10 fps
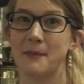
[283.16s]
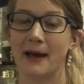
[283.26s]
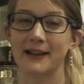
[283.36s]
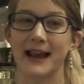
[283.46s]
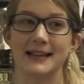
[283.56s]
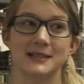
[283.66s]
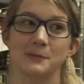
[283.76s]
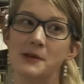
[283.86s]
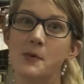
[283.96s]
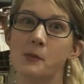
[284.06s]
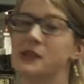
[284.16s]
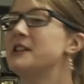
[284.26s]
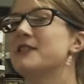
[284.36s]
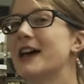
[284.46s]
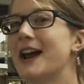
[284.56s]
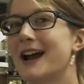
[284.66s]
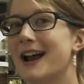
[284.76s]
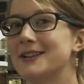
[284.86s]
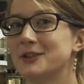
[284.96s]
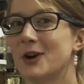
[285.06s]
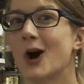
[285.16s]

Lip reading: The Malagasy people believe that eyes are